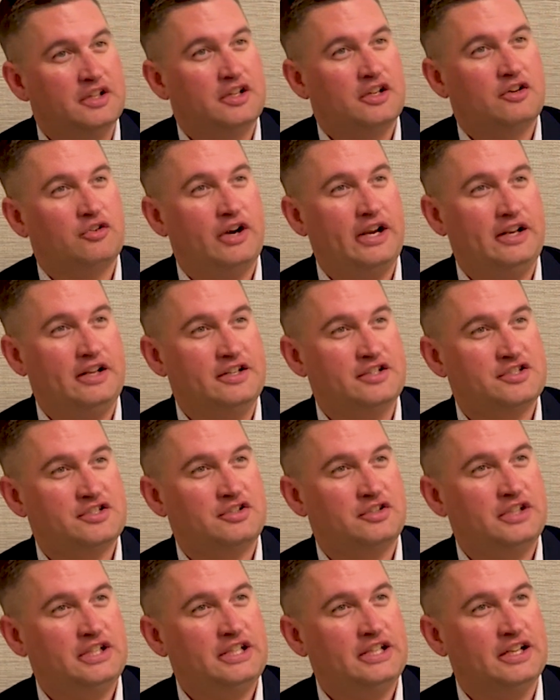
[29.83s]
great
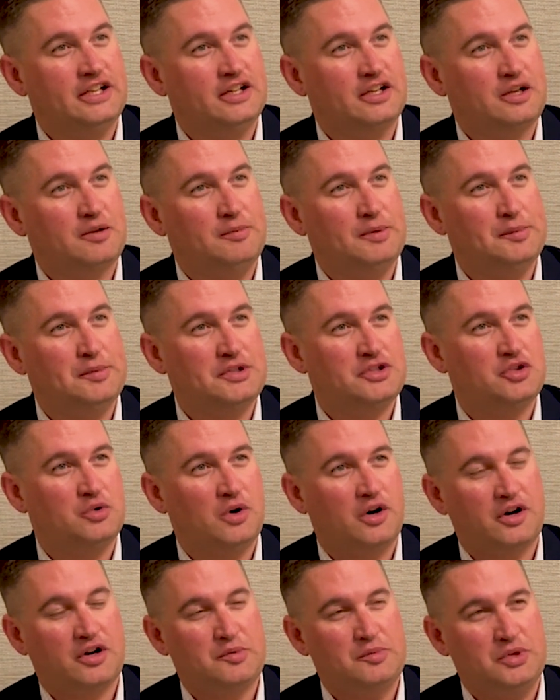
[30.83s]
history and a commitment to
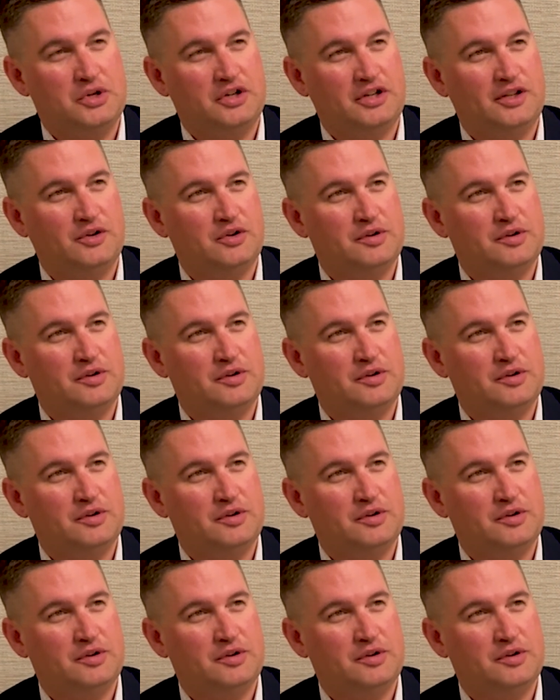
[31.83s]
our community.